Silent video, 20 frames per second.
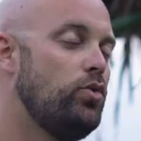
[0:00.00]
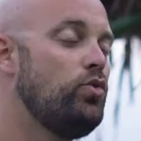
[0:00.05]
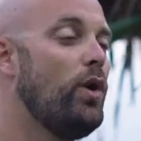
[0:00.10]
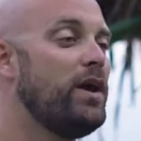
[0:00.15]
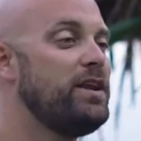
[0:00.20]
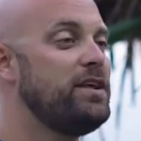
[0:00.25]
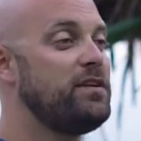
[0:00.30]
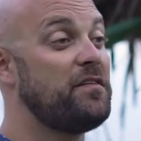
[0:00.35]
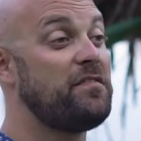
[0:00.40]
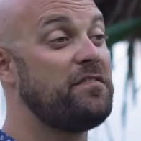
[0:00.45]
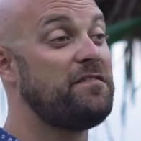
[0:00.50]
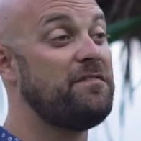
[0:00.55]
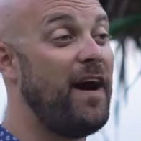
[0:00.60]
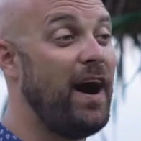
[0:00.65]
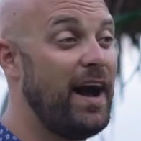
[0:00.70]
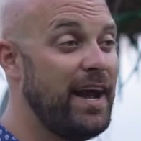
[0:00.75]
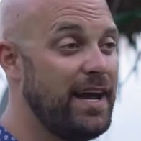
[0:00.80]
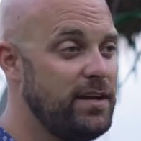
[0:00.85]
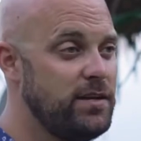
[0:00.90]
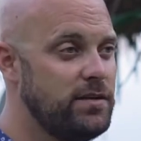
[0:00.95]
do I need to
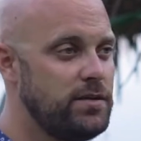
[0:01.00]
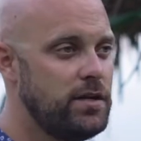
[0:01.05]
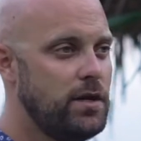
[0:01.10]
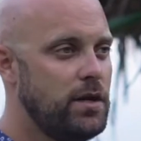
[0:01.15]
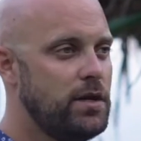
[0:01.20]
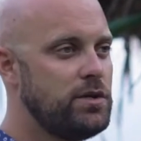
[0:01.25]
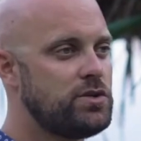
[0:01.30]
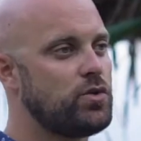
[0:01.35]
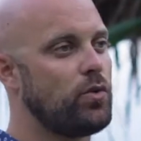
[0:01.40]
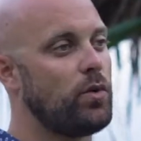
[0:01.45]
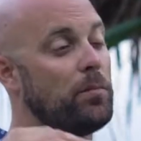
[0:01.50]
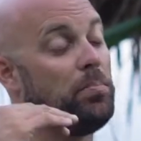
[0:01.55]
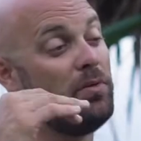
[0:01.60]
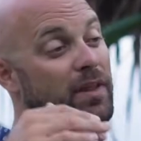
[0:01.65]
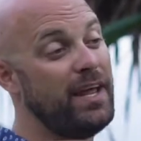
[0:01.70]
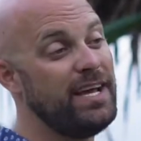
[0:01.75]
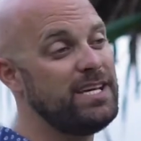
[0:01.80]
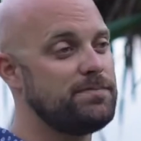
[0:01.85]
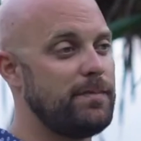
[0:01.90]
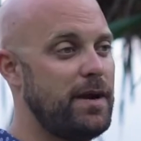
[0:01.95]
find to
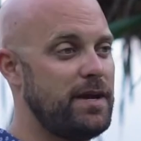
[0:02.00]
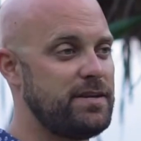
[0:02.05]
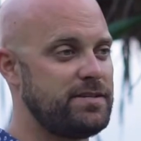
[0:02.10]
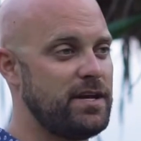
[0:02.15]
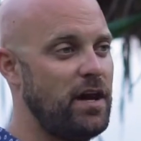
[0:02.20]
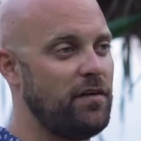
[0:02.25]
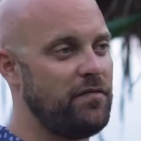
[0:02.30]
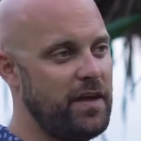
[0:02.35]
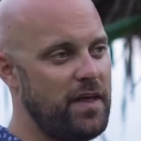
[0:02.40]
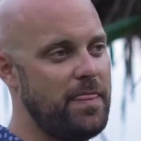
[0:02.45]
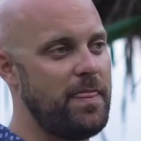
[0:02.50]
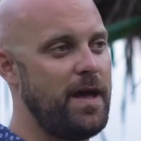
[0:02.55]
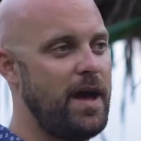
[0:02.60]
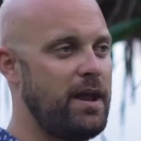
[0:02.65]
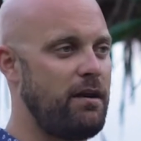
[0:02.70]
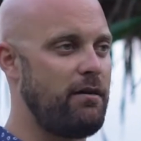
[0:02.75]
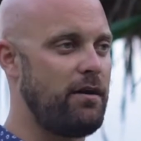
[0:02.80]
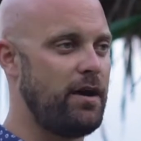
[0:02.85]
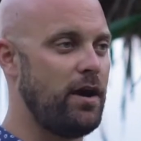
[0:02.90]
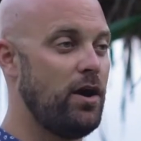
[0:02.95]
replace myself in that
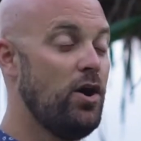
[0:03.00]
area?